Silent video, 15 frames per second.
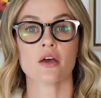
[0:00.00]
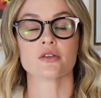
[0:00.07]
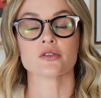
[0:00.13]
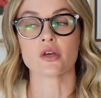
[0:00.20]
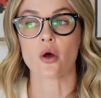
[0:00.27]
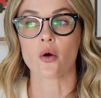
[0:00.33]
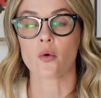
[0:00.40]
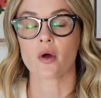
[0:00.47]

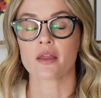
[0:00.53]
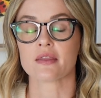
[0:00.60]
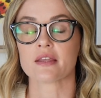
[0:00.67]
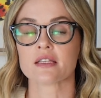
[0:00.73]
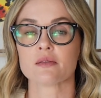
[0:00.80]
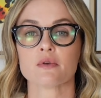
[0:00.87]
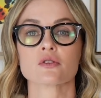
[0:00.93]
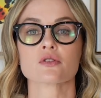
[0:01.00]
So
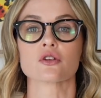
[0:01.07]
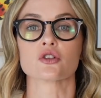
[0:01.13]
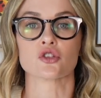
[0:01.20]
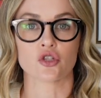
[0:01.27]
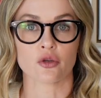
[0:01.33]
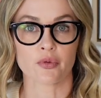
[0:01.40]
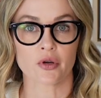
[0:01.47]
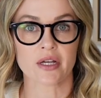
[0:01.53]
these meals are
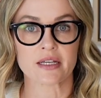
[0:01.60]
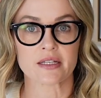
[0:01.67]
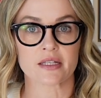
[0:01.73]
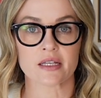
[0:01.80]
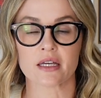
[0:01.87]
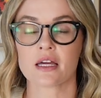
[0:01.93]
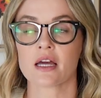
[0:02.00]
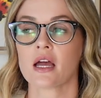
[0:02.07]
super
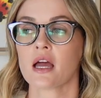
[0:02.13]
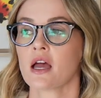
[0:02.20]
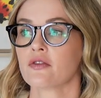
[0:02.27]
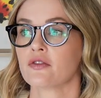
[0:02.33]
easy.